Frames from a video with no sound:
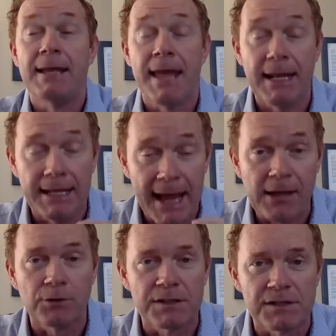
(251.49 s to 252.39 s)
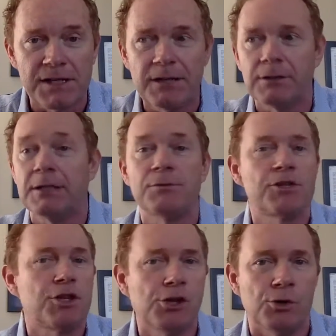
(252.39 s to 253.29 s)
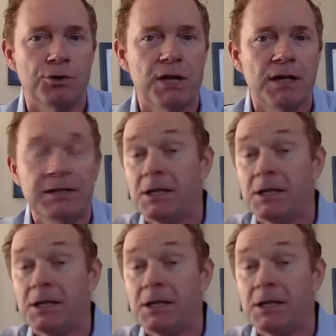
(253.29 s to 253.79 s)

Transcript: and they nailed this deal, and it was huge.